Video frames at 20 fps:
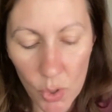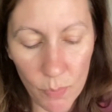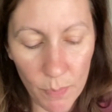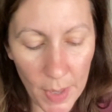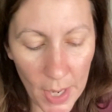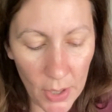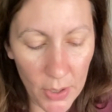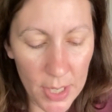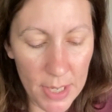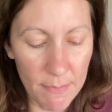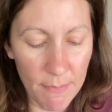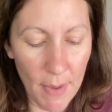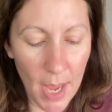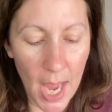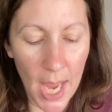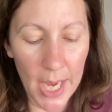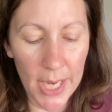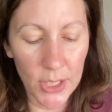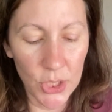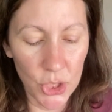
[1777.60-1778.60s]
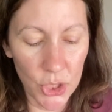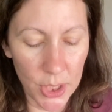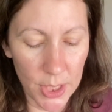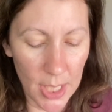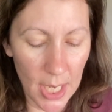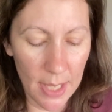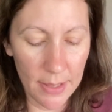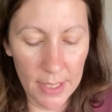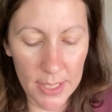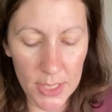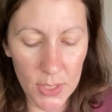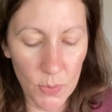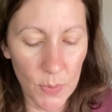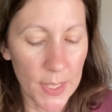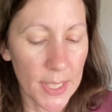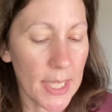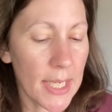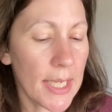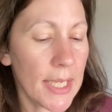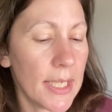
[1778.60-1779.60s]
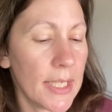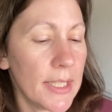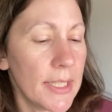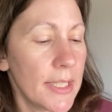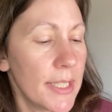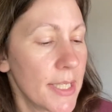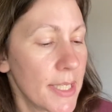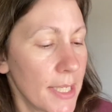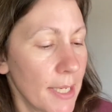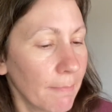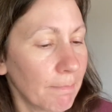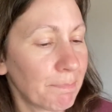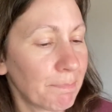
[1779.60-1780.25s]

Very Much. And this one is